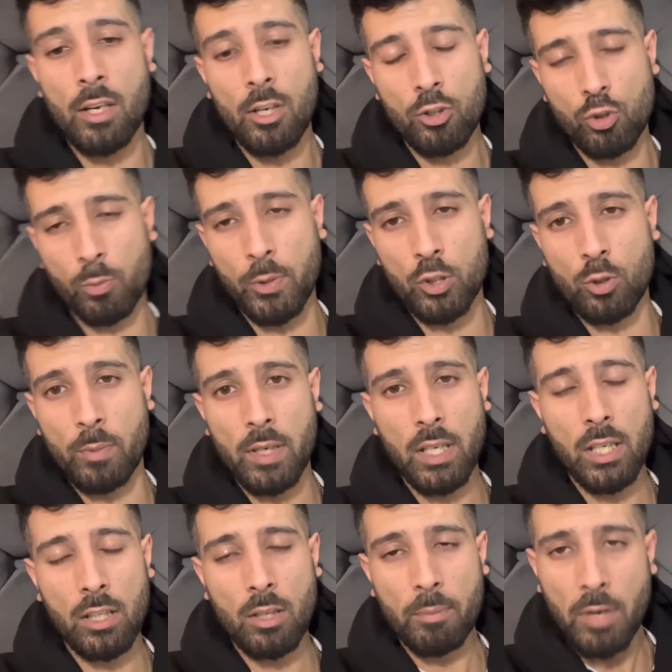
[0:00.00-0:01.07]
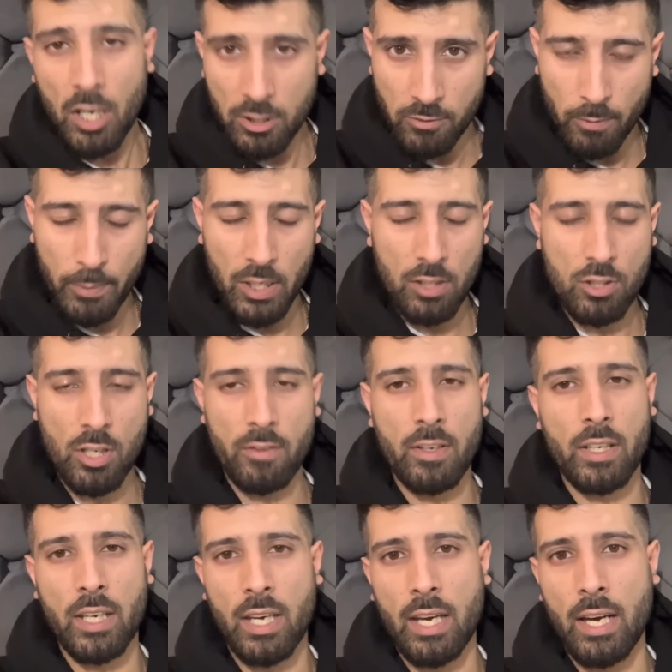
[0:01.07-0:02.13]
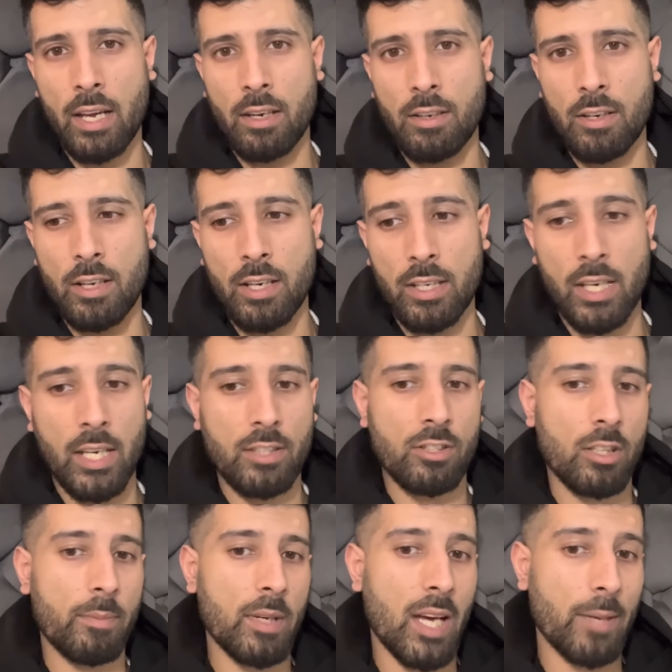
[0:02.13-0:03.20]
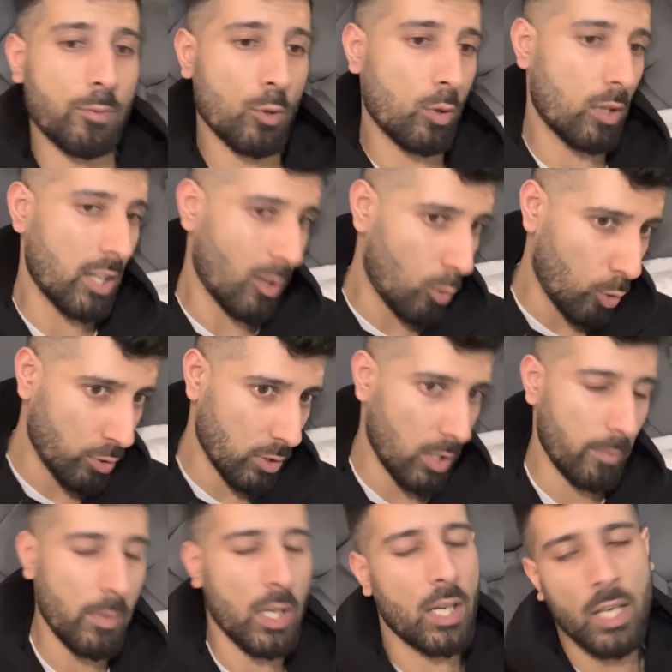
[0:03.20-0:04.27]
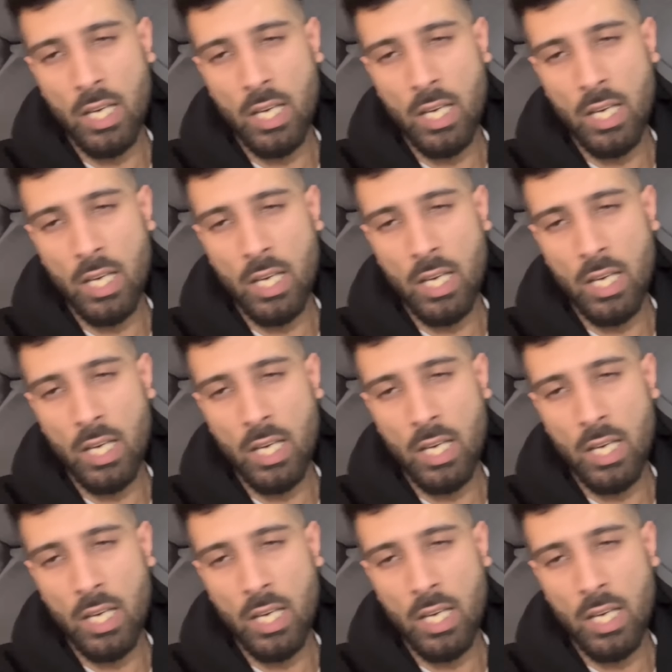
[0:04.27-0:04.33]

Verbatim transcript: Super, super, Eid namaz bhi paran jawange, and uh, yeah, it's going to be absolutely awesome.